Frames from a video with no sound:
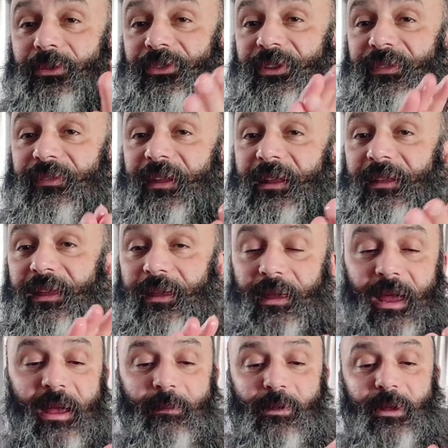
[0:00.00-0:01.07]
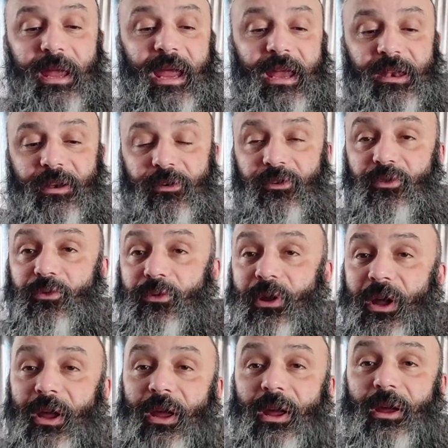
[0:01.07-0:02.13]
or synthetic emulgator to
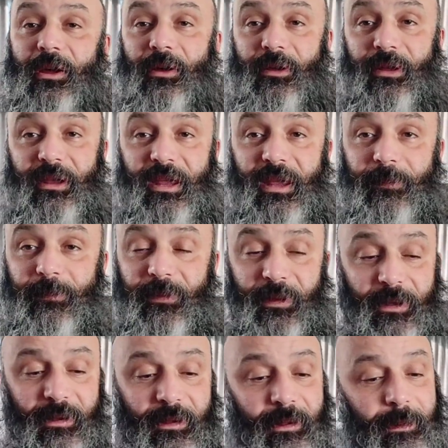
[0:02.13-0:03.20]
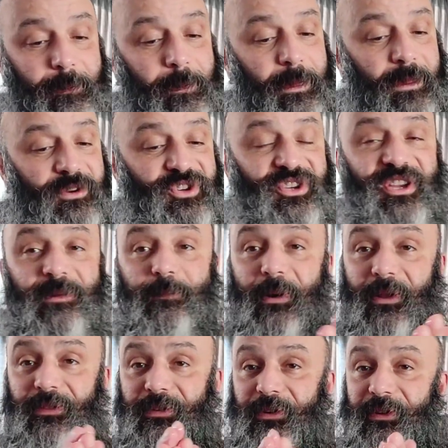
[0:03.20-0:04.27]
uh, keep the shea
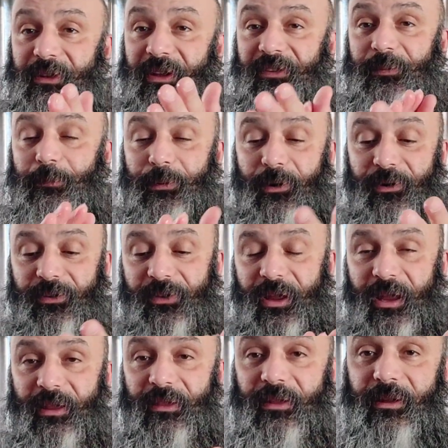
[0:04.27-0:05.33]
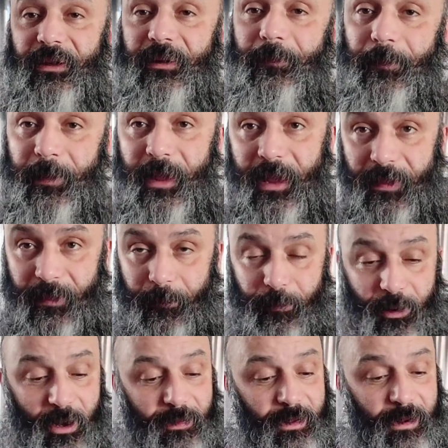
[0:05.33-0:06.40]
butter dispersed in the in the
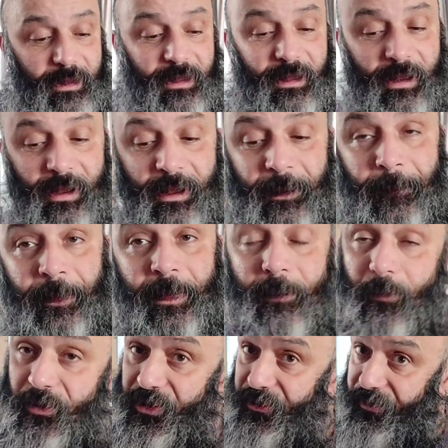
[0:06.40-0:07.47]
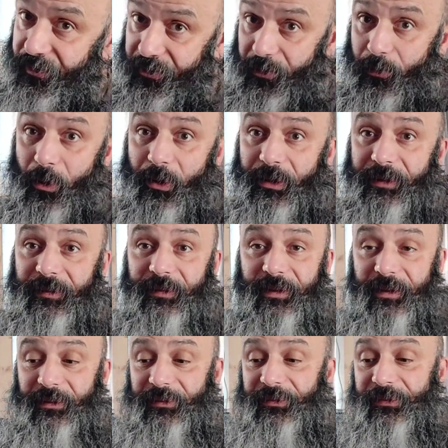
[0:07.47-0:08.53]
product, which is a
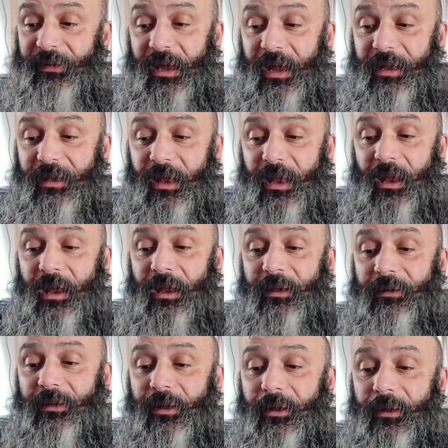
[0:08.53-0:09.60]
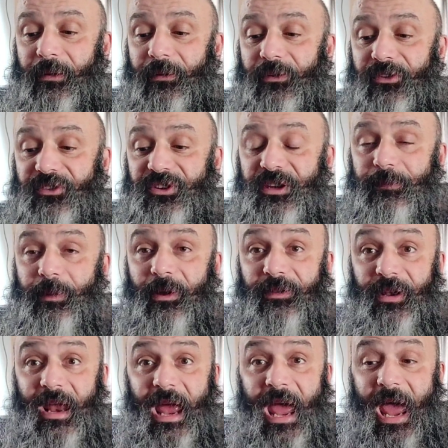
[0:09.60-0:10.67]
quality sign. The shea
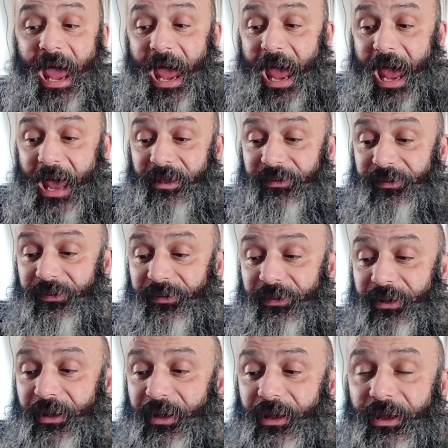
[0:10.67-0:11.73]
butter has